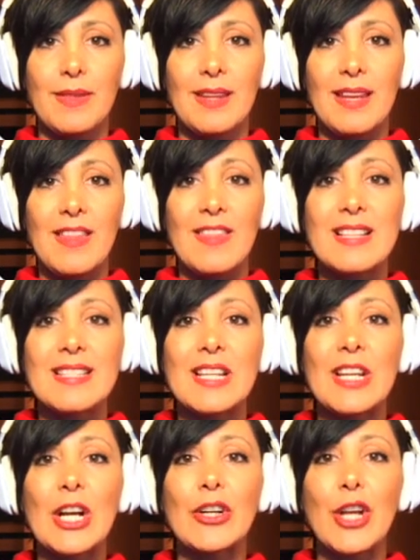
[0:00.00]
In this
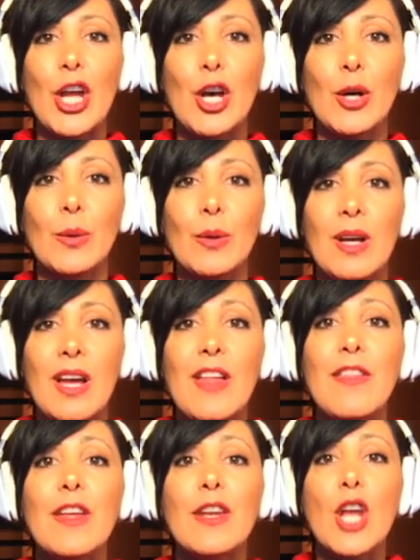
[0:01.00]
scenario,
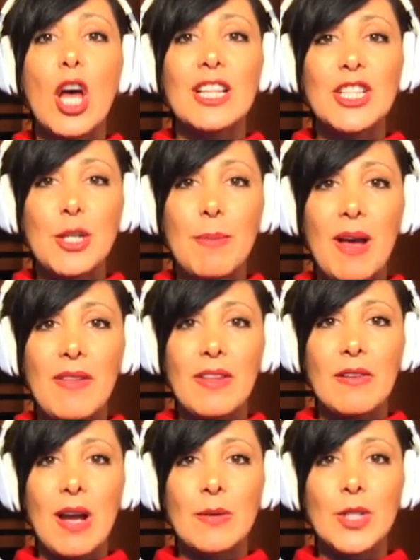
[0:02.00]
the knowledge about the
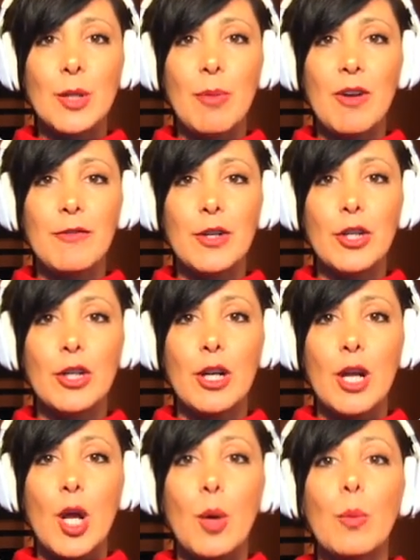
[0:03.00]
router buffer
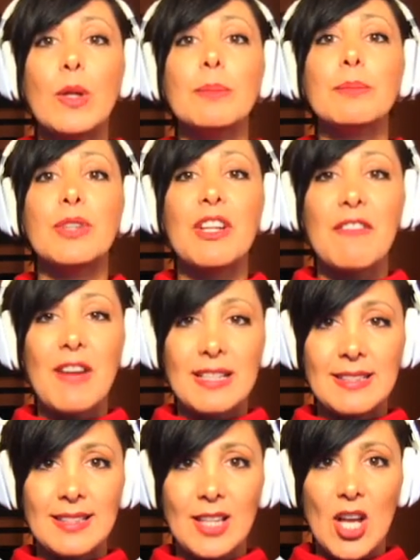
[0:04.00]
will
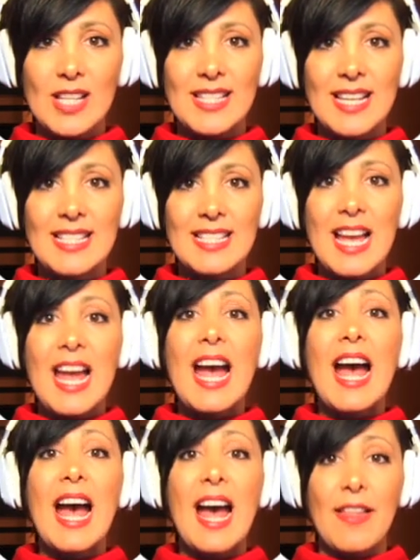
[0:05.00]
prevent losses
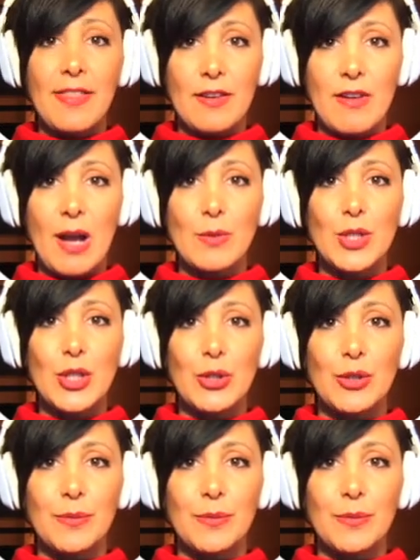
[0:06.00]
at the router.